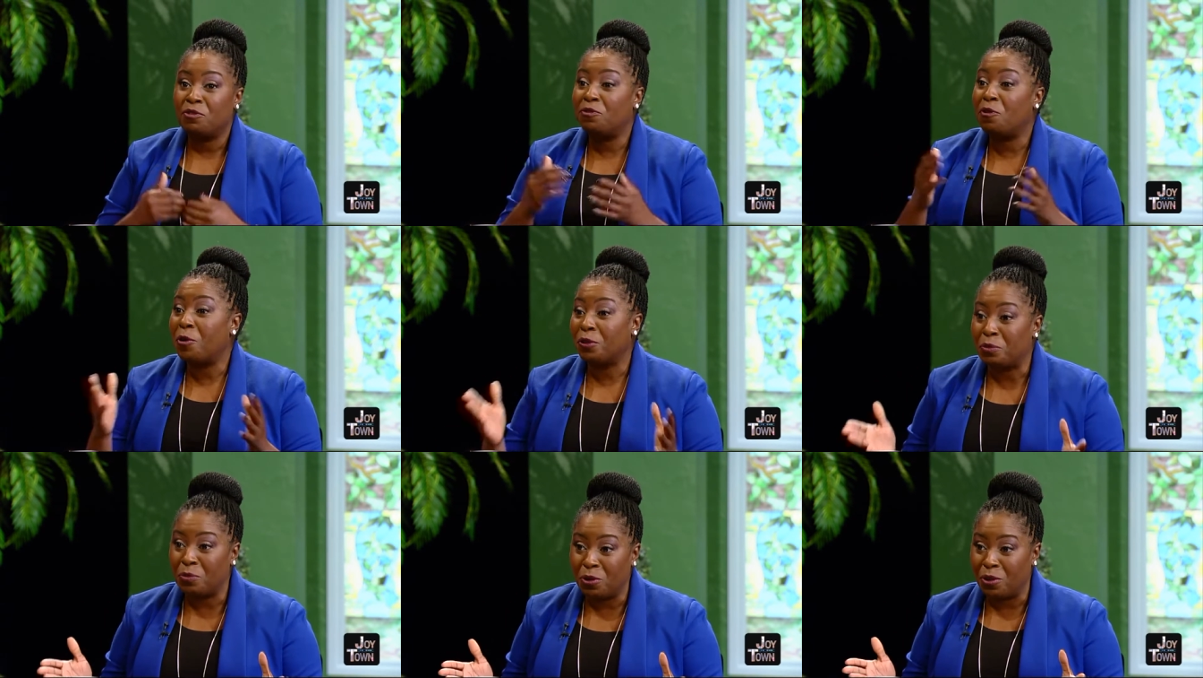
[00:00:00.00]
for the
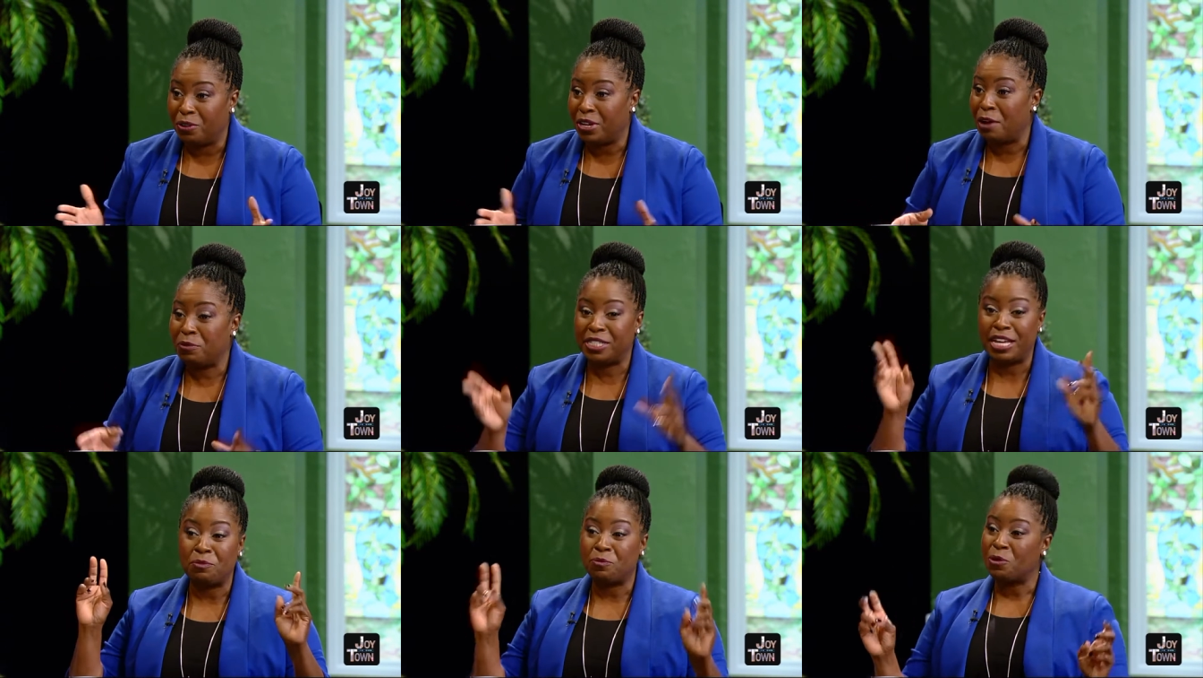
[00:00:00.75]
world. I was
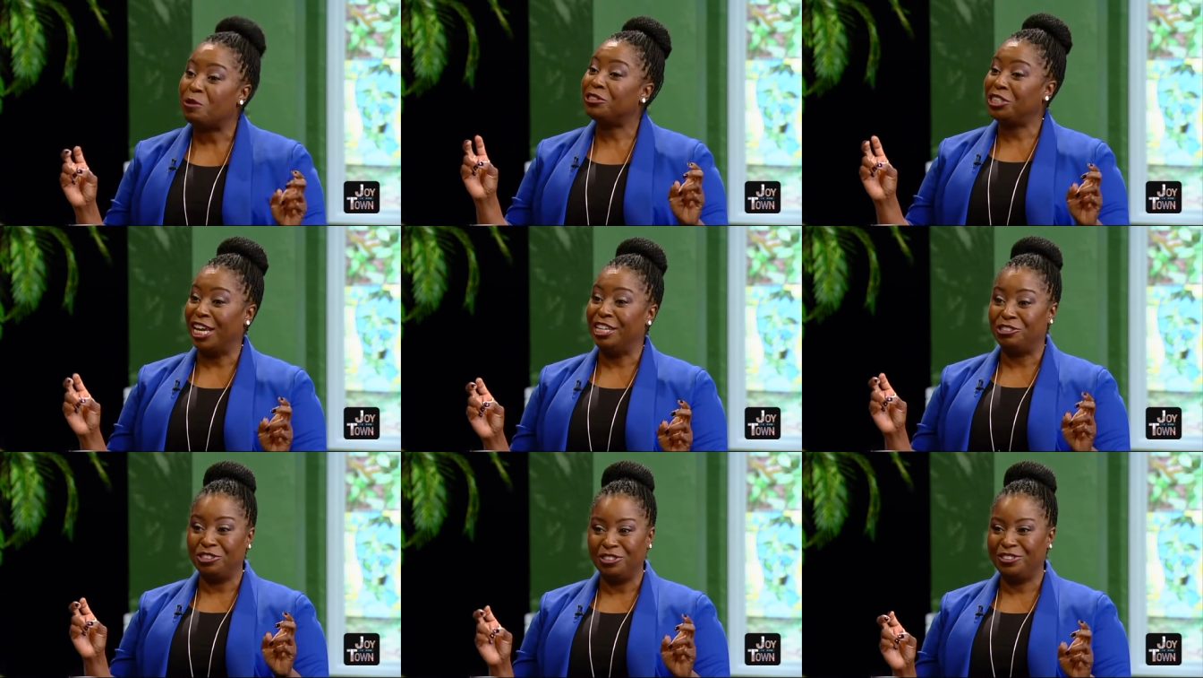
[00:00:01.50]
that world
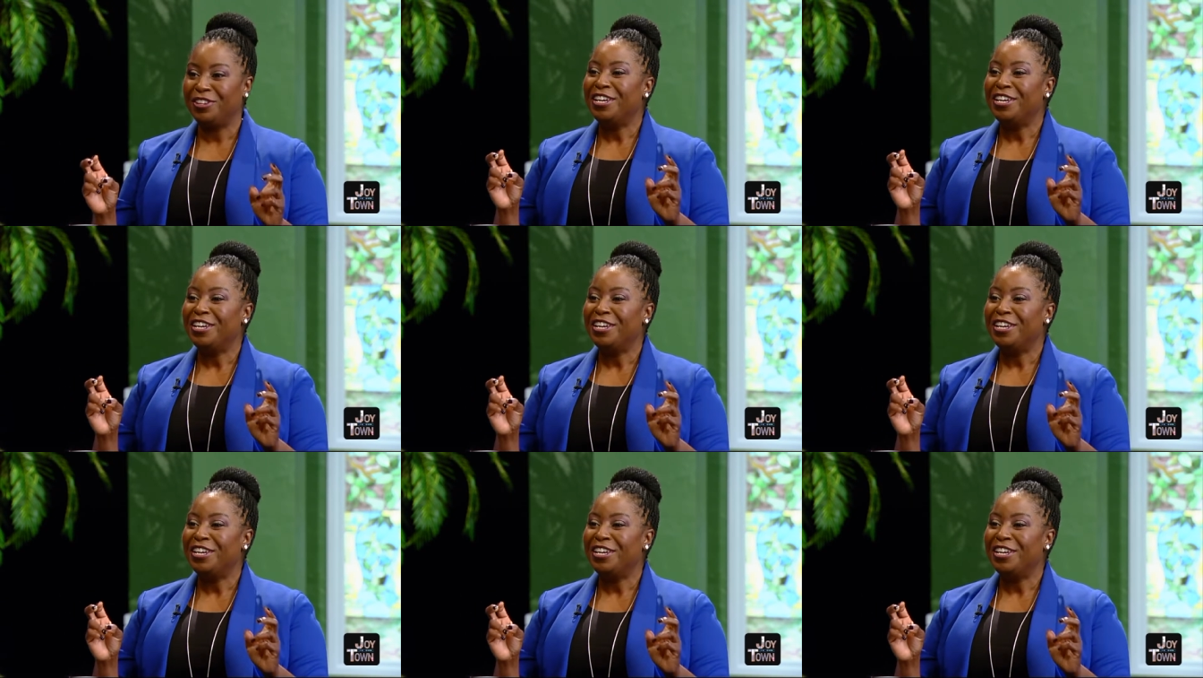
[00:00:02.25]
changer.